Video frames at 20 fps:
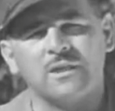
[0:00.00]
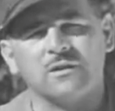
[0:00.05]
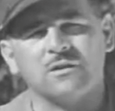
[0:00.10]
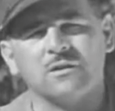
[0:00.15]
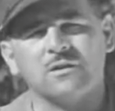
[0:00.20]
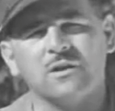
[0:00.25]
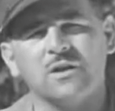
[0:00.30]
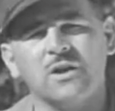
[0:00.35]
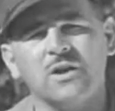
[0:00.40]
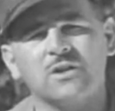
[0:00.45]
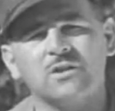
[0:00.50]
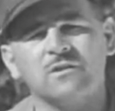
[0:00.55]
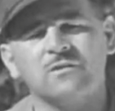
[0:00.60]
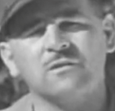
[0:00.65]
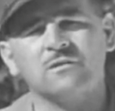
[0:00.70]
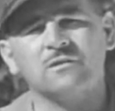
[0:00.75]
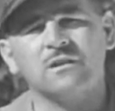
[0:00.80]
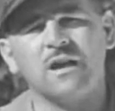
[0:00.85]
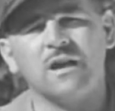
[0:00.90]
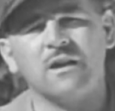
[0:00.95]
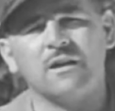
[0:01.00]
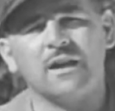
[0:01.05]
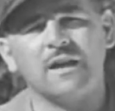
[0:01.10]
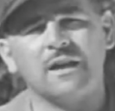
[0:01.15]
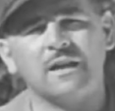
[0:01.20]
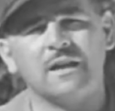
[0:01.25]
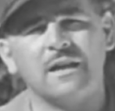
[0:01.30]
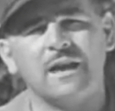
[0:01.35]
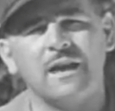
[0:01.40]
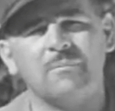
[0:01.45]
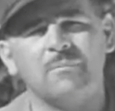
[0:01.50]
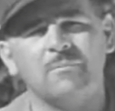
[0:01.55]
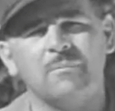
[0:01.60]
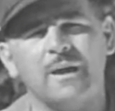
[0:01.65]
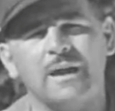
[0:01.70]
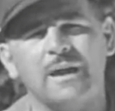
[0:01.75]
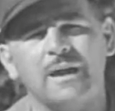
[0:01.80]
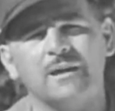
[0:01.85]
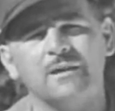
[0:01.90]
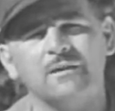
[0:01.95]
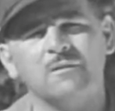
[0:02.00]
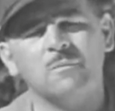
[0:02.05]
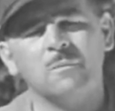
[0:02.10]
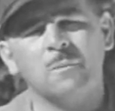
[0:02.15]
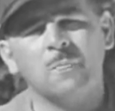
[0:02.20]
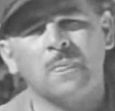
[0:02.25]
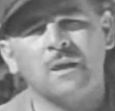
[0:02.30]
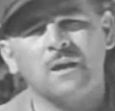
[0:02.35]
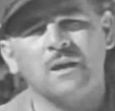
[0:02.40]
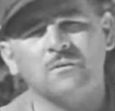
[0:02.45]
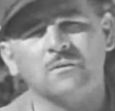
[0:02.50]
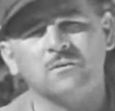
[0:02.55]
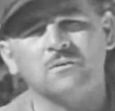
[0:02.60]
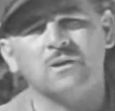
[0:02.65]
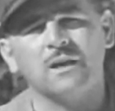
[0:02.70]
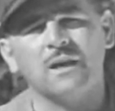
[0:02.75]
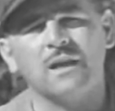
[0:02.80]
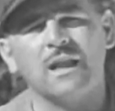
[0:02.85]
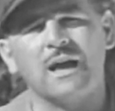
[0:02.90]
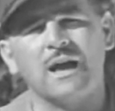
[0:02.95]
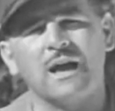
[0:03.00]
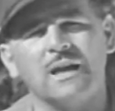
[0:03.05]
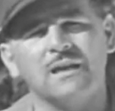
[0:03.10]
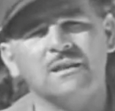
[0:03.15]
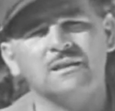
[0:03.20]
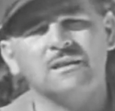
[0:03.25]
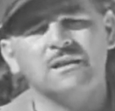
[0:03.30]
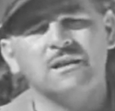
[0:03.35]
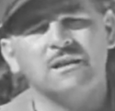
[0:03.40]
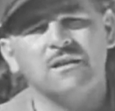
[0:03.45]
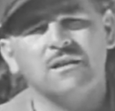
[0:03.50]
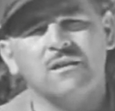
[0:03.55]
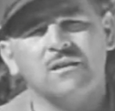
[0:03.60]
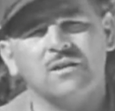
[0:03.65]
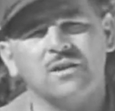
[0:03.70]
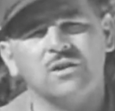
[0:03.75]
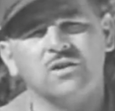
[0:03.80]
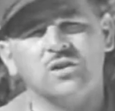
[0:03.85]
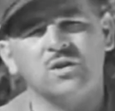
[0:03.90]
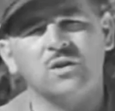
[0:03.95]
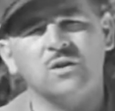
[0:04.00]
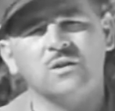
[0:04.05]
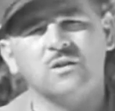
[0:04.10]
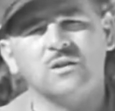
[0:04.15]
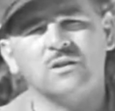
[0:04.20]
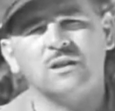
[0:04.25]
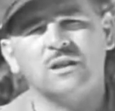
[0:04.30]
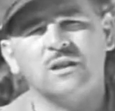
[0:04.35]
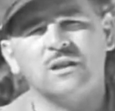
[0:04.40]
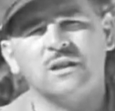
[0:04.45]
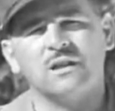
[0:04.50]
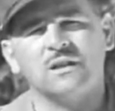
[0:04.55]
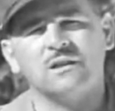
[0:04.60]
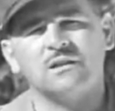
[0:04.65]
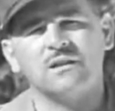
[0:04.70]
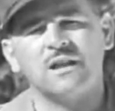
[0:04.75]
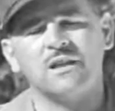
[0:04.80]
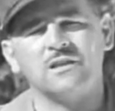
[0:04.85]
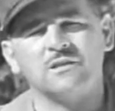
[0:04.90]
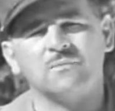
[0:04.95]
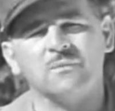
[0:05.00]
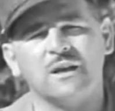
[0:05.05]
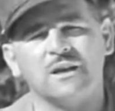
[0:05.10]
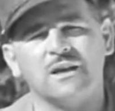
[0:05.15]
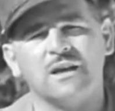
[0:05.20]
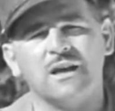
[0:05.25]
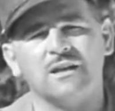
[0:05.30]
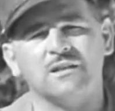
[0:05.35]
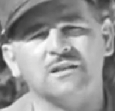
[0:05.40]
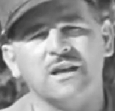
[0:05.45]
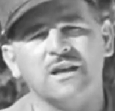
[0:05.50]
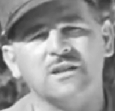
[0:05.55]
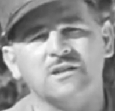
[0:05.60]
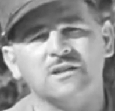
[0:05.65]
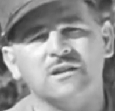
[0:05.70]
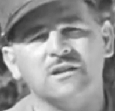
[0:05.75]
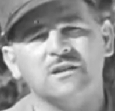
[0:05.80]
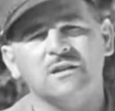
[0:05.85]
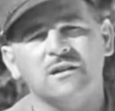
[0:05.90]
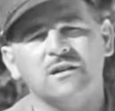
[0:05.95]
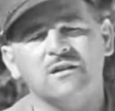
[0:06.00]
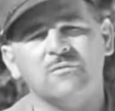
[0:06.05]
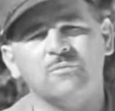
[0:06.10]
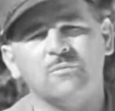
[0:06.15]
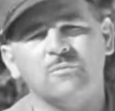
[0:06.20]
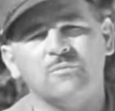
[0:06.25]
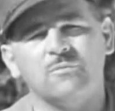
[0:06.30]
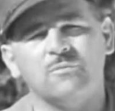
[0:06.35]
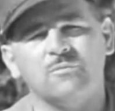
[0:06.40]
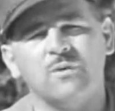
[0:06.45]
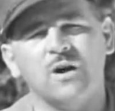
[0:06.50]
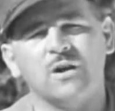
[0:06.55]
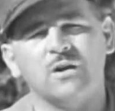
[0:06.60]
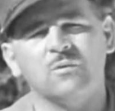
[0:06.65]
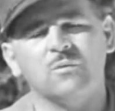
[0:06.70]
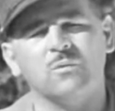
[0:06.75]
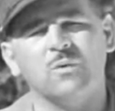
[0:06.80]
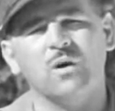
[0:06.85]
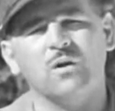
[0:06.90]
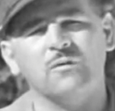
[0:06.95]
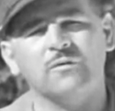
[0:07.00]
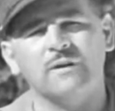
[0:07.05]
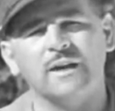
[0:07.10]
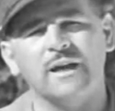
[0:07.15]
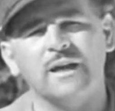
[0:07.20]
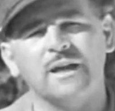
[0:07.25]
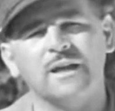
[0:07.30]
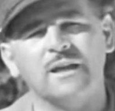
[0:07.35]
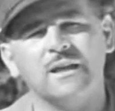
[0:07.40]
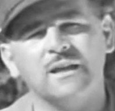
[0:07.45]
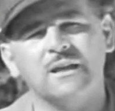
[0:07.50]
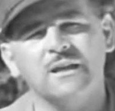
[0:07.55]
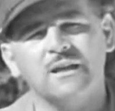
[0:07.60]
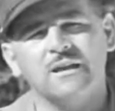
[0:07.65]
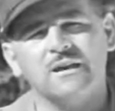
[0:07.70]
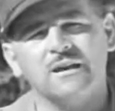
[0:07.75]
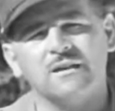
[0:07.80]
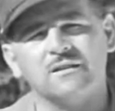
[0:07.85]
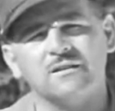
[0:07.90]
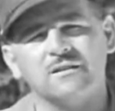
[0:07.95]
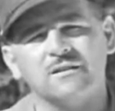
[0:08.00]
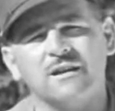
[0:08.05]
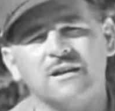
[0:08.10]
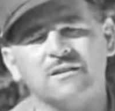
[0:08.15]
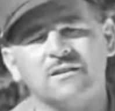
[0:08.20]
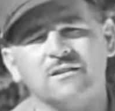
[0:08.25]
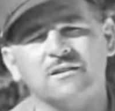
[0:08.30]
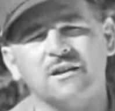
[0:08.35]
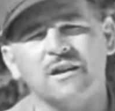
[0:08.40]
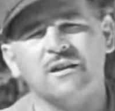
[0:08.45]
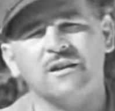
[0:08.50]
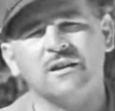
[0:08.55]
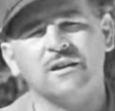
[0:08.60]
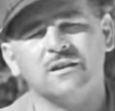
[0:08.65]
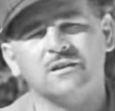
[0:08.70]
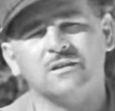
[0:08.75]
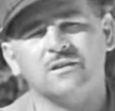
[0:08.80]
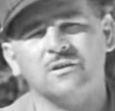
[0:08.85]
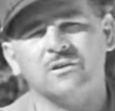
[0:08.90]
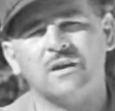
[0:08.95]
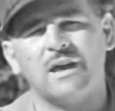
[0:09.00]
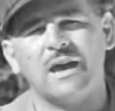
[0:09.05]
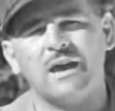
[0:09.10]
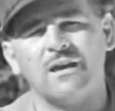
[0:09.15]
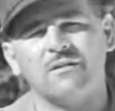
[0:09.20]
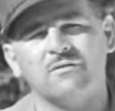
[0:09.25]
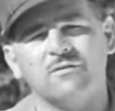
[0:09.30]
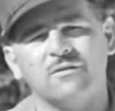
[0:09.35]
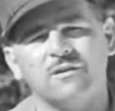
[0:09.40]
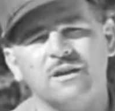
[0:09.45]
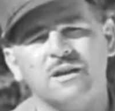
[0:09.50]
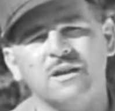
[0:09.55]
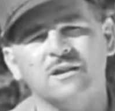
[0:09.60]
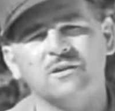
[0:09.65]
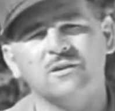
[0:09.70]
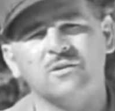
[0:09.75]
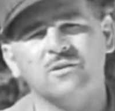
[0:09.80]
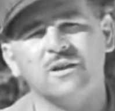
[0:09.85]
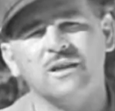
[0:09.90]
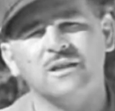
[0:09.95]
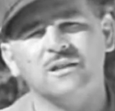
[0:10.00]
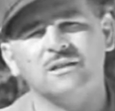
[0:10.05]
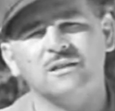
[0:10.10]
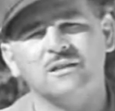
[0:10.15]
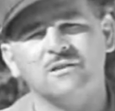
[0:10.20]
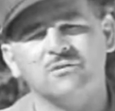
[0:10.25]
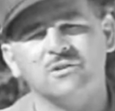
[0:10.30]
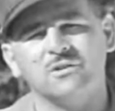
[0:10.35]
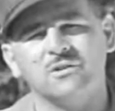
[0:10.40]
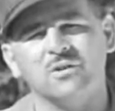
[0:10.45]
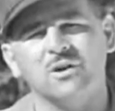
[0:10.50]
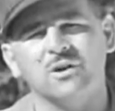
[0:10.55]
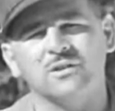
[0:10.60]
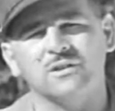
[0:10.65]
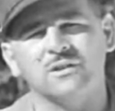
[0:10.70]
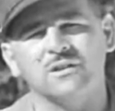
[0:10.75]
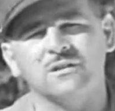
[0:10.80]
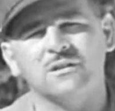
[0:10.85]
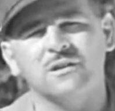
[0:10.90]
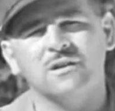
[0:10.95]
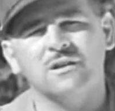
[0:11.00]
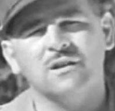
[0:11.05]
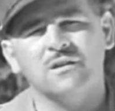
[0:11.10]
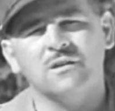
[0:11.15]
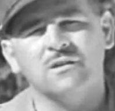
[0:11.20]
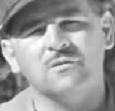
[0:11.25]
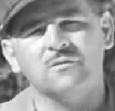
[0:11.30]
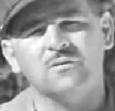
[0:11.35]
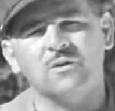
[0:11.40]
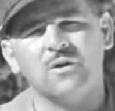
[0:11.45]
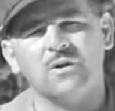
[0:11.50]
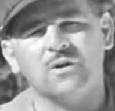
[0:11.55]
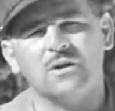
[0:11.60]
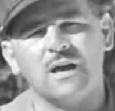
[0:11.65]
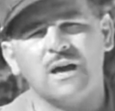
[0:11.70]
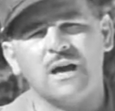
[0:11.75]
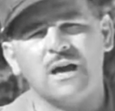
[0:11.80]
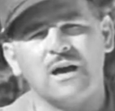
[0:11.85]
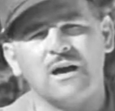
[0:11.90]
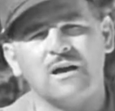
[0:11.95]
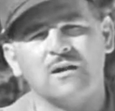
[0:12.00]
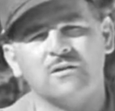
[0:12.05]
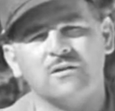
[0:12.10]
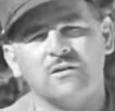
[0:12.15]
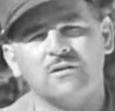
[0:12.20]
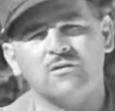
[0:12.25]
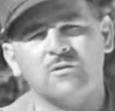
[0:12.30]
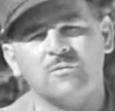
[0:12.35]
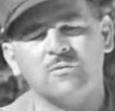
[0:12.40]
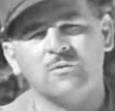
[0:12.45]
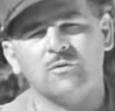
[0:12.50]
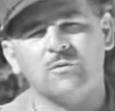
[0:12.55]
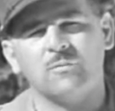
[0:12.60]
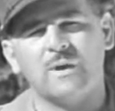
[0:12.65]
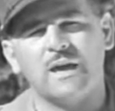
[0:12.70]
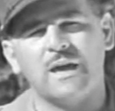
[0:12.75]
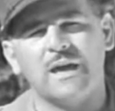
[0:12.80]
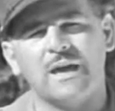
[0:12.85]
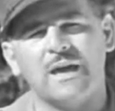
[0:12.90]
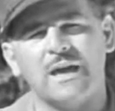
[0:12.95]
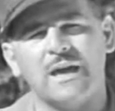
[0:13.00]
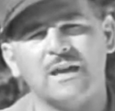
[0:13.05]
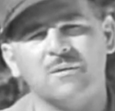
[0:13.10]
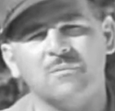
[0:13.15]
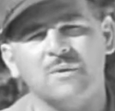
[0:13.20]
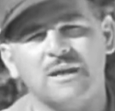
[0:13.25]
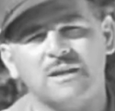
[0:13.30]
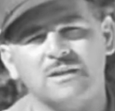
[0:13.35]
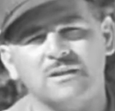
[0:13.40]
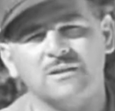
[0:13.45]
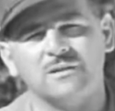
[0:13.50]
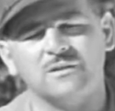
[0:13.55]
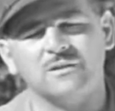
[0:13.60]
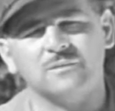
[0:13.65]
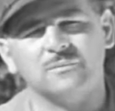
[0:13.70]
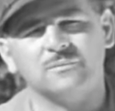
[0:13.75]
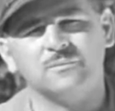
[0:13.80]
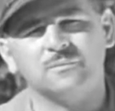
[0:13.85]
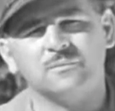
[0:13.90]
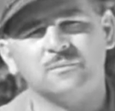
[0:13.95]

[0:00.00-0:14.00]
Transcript: At the conclusion of the Cyrenaican campaign, it was realized that due to the intense mechanization of modern warfare, it is necessary to have increased resources for our repair and maintenance.